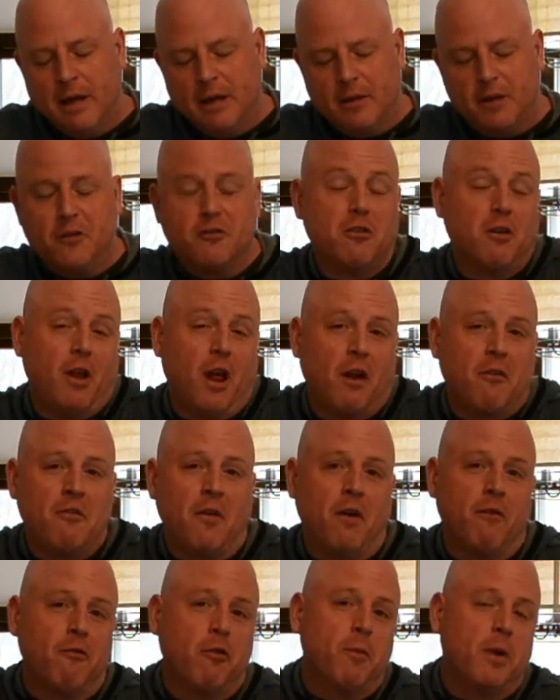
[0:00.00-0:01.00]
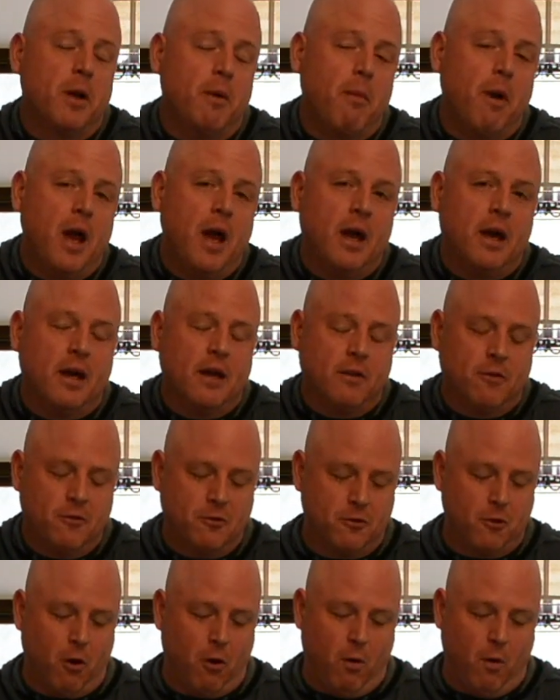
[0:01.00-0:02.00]
These are a lot of fun for me to make, and
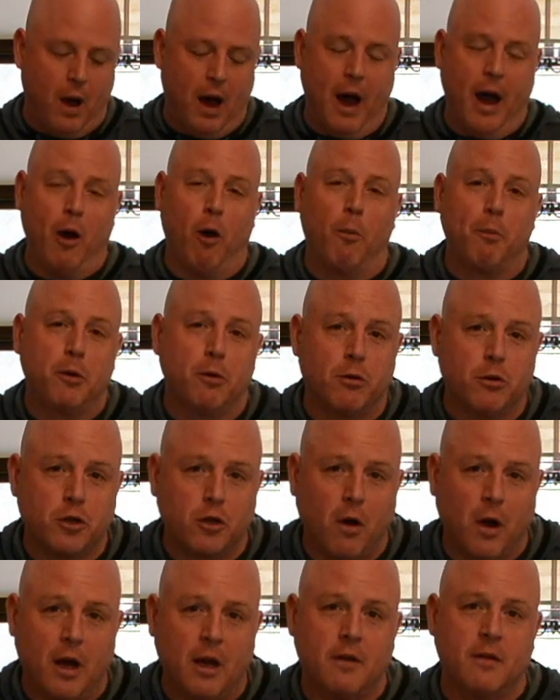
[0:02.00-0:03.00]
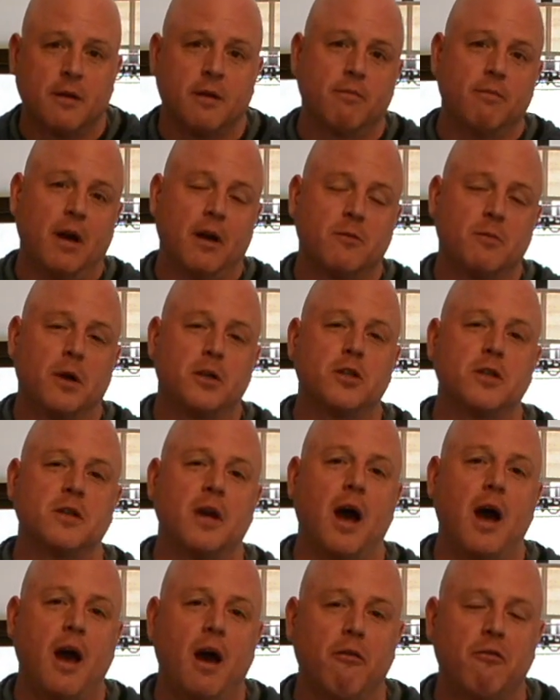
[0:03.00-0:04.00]
so I hope you enjoy it as much as
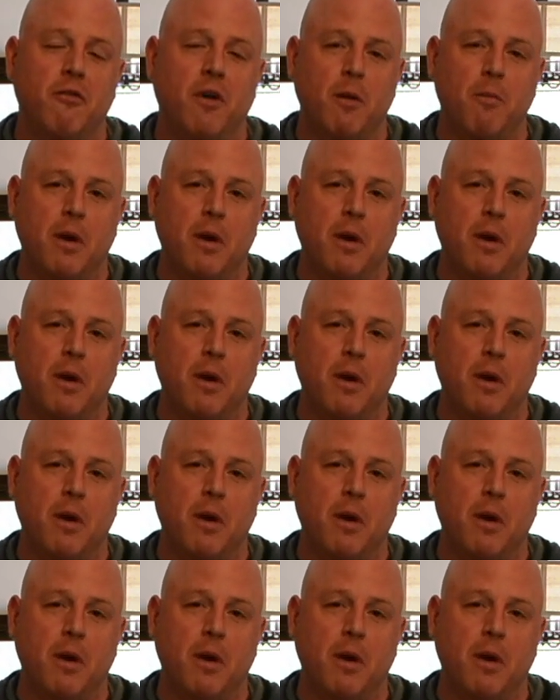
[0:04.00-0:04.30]
I have fun